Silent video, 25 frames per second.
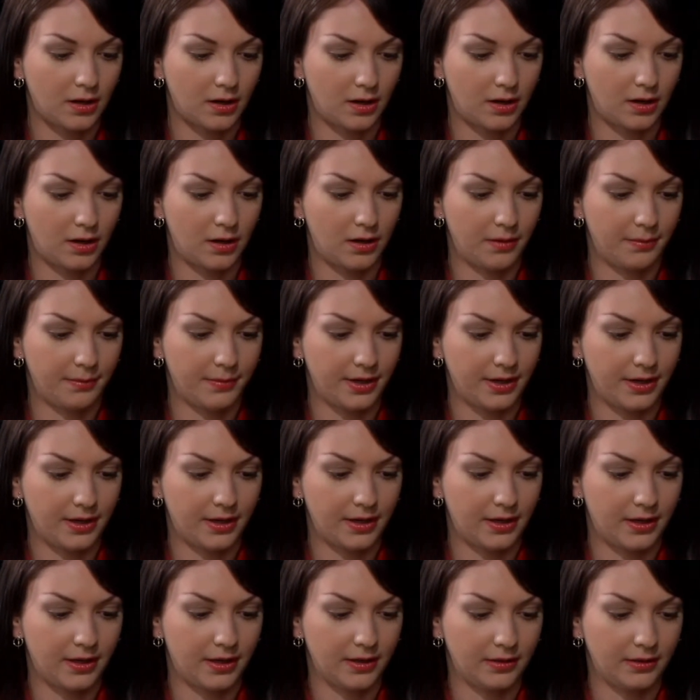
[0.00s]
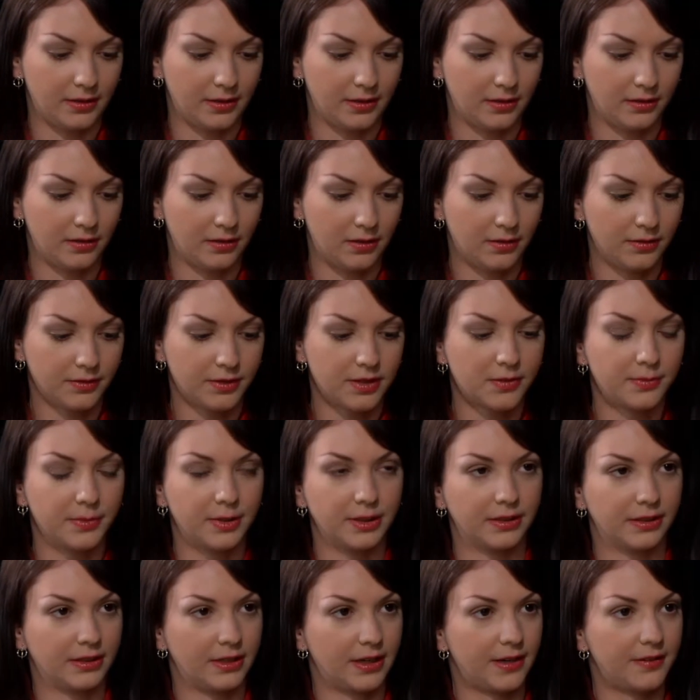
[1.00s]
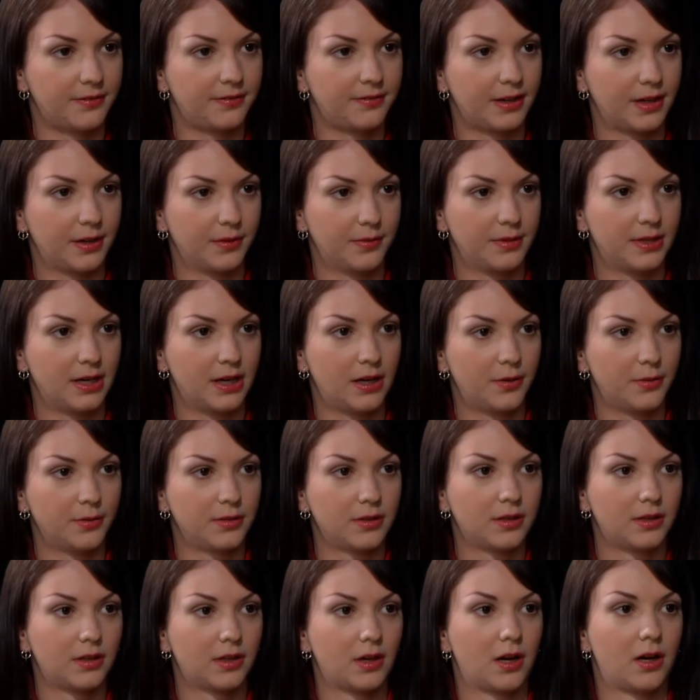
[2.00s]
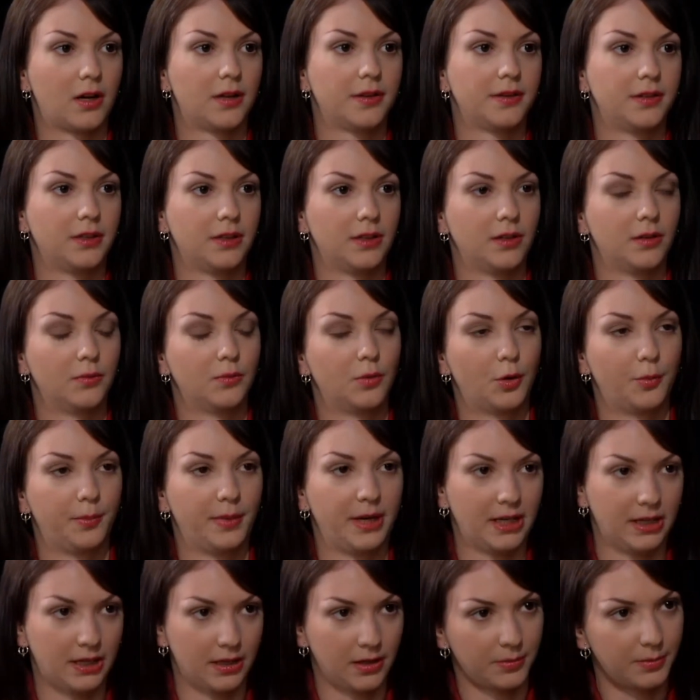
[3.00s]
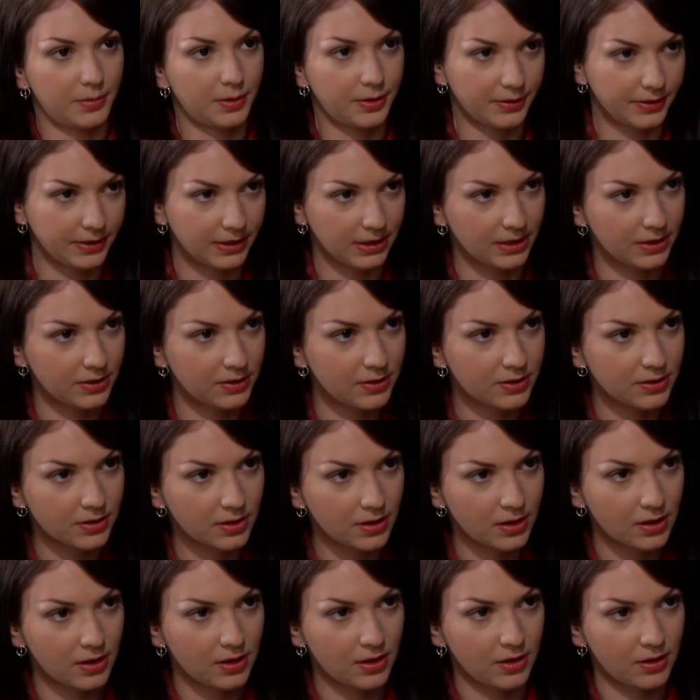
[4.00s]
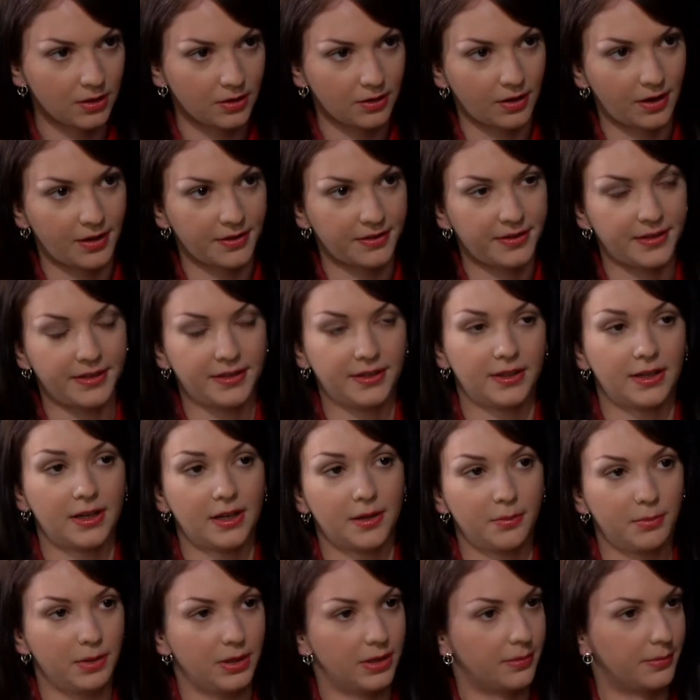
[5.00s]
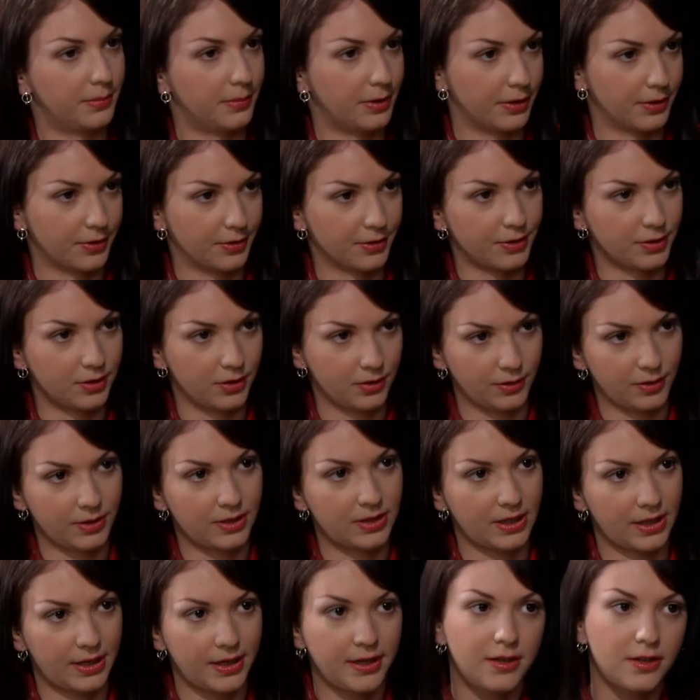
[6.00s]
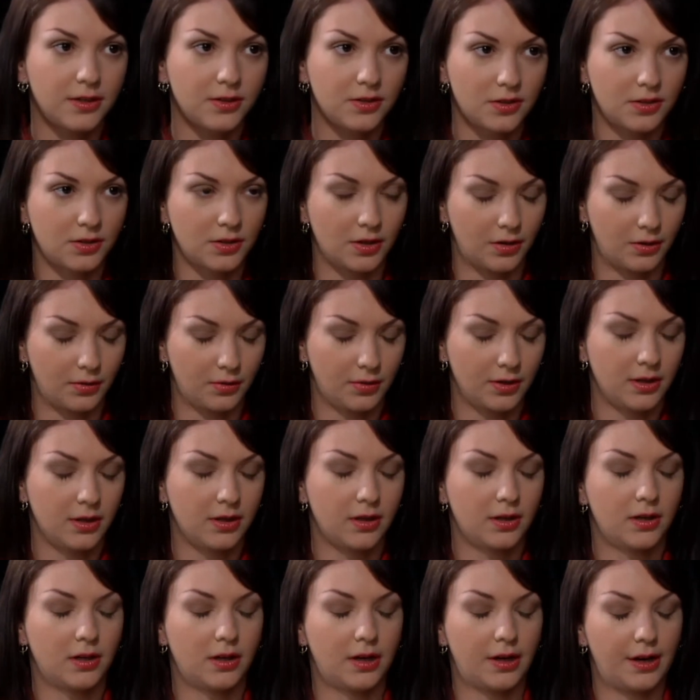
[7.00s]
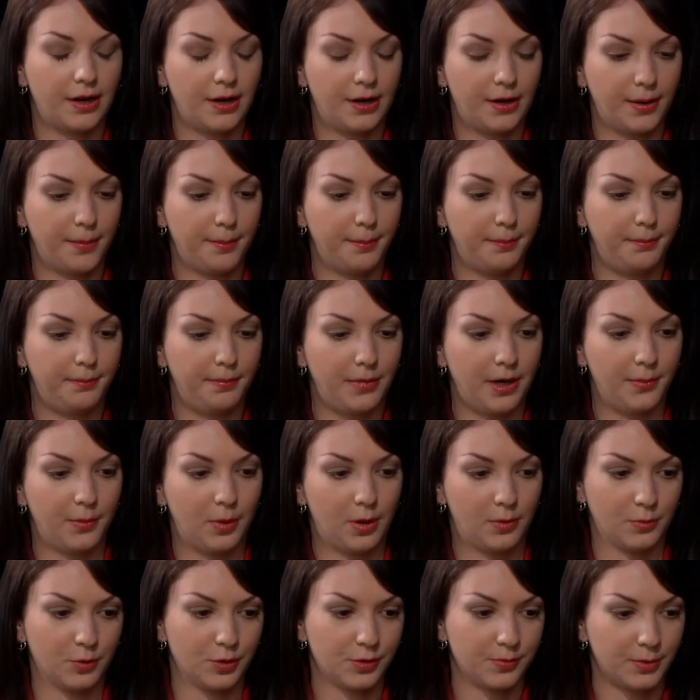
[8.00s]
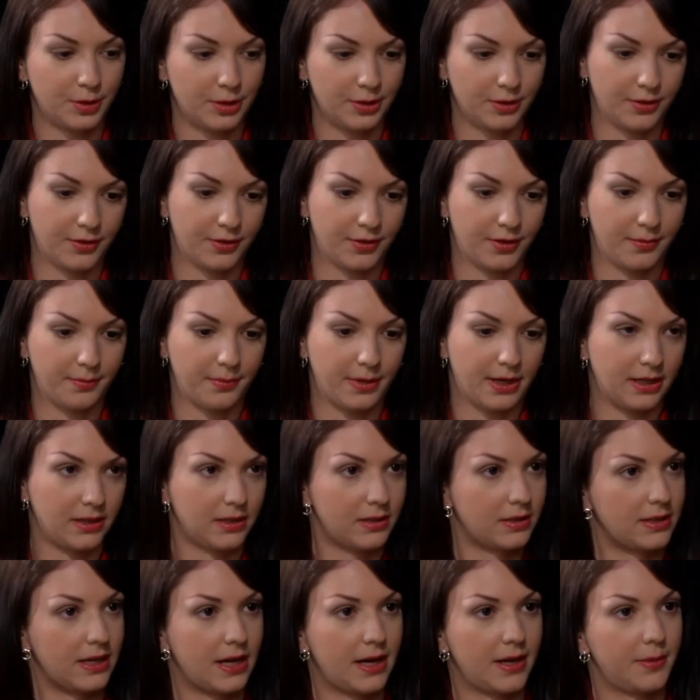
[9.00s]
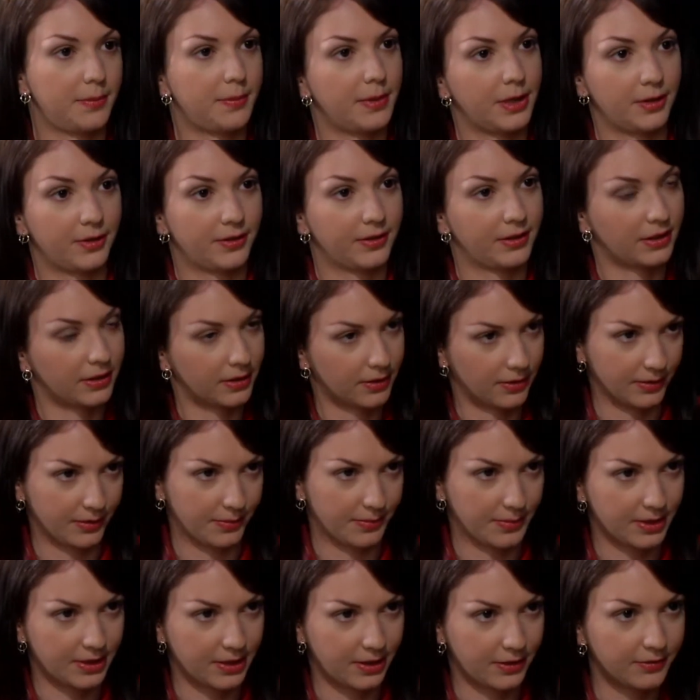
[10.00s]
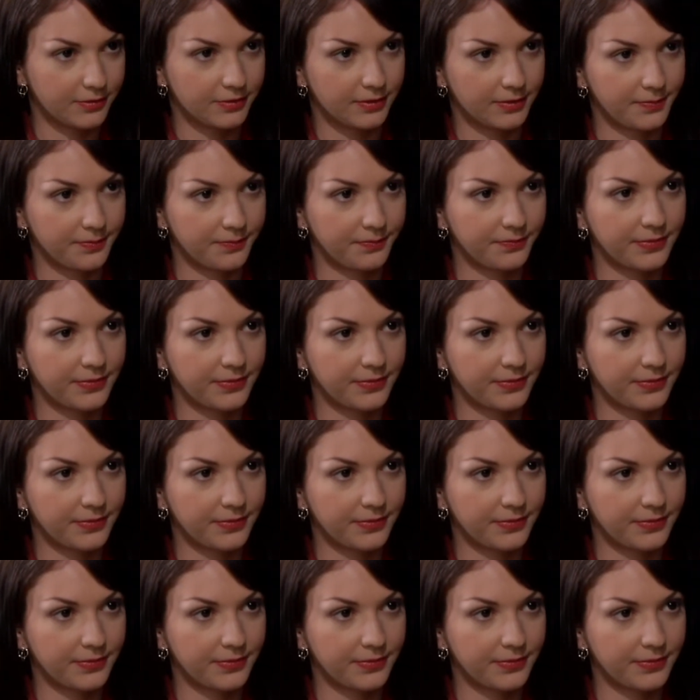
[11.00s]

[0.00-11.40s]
And then ultimately, I found out that the Romanian police thought that it had been a murder-suicide. So my mom was murdered, and my dad apparently killed himself.